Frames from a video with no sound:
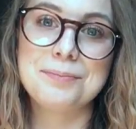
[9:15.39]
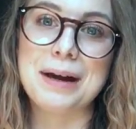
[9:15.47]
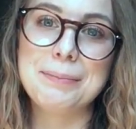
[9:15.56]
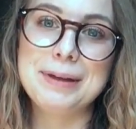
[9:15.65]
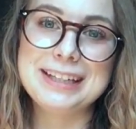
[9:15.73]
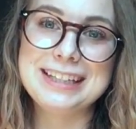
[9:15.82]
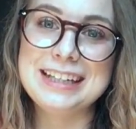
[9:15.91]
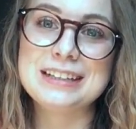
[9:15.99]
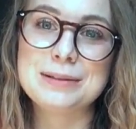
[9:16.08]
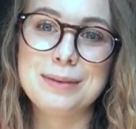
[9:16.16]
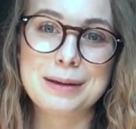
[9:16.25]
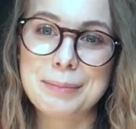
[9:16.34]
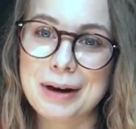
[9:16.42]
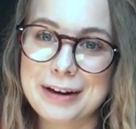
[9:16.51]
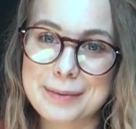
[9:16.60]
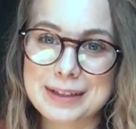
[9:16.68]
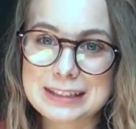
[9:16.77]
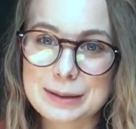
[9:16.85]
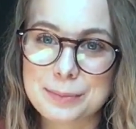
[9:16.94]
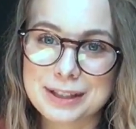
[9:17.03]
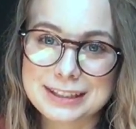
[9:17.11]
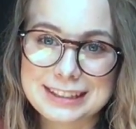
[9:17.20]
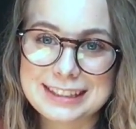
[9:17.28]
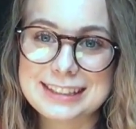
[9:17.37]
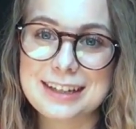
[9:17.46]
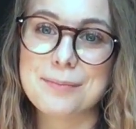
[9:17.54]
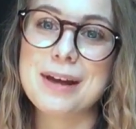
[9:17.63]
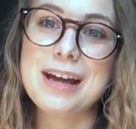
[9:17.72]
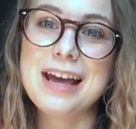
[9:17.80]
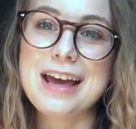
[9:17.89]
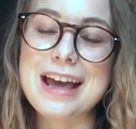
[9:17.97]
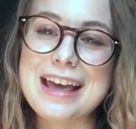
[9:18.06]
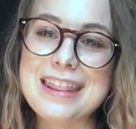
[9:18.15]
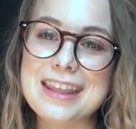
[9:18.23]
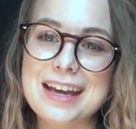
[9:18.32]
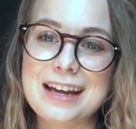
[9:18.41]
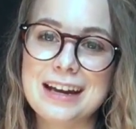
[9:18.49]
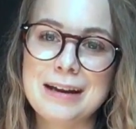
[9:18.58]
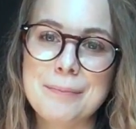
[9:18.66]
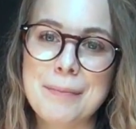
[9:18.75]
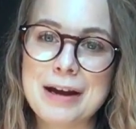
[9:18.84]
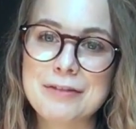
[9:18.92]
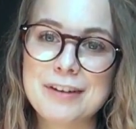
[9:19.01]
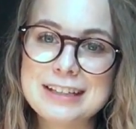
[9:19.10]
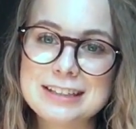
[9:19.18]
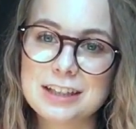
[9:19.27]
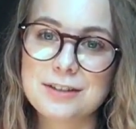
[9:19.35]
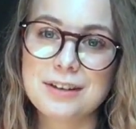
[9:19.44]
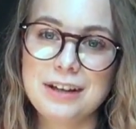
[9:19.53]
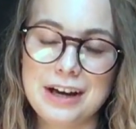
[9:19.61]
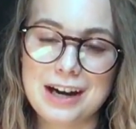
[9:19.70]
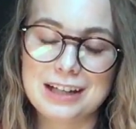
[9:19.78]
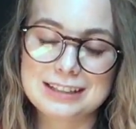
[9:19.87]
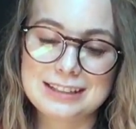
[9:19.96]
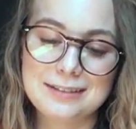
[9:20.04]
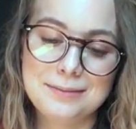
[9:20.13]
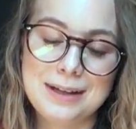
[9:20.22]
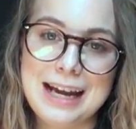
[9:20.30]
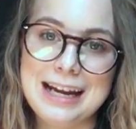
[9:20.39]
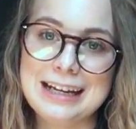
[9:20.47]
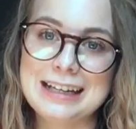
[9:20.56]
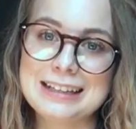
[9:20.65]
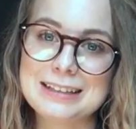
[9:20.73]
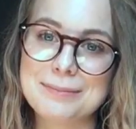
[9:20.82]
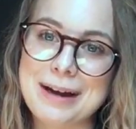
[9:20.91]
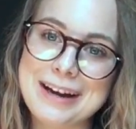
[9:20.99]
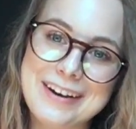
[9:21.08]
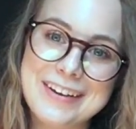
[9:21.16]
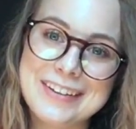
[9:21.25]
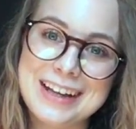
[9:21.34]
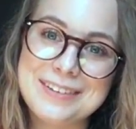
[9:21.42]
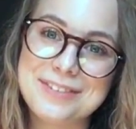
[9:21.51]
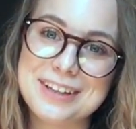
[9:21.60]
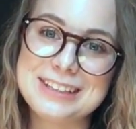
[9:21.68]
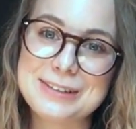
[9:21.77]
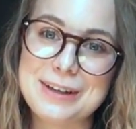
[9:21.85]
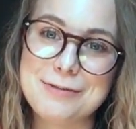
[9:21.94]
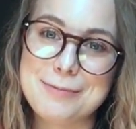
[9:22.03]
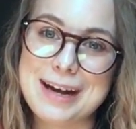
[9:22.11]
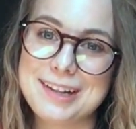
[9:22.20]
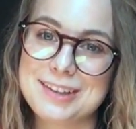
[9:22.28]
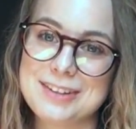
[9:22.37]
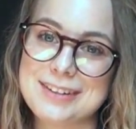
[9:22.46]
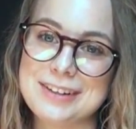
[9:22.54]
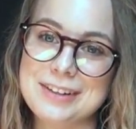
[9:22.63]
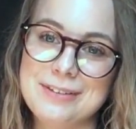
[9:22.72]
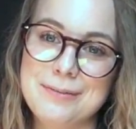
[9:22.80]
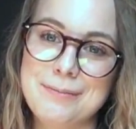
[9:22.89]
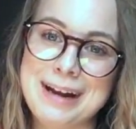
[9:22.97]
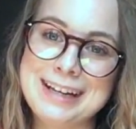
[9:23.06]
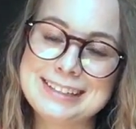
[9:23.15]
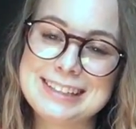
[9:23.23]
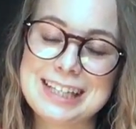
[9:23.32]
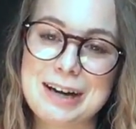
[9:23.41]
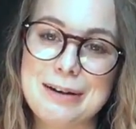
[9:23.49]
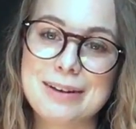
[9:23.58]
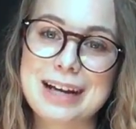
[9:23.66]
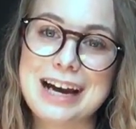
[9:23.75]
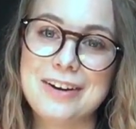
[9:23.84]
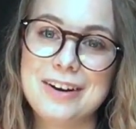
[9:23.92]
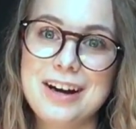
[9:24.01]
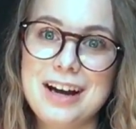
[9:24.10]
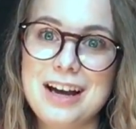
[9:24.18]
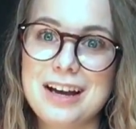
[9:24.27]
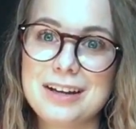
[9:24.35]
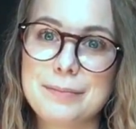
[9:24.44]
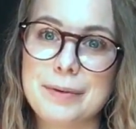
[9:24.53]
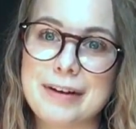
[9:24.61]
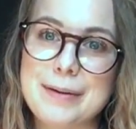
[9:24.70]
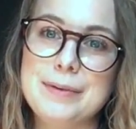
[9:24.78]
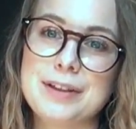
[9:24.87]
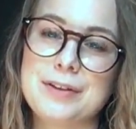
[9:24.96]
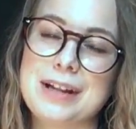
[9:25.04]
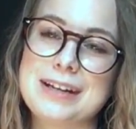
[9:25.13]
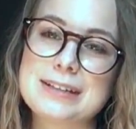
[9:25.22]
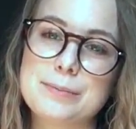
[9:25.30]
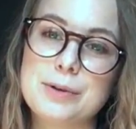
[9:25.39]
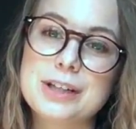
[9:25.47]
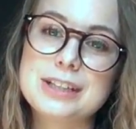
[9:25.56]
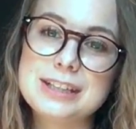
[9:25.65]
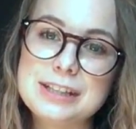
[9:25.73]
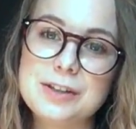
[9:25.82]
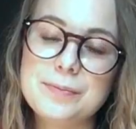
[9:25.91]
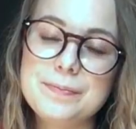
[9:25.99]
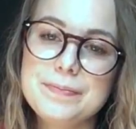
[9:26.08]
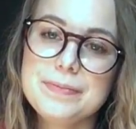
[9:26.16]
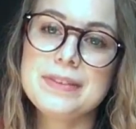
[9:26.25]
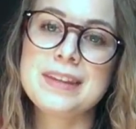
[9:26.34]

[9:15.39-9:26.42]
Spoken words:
my PT is a big part of my support system, and then my friends are really awesome, and my online friends who I've met through my Instagram account provide me with a lot of support too.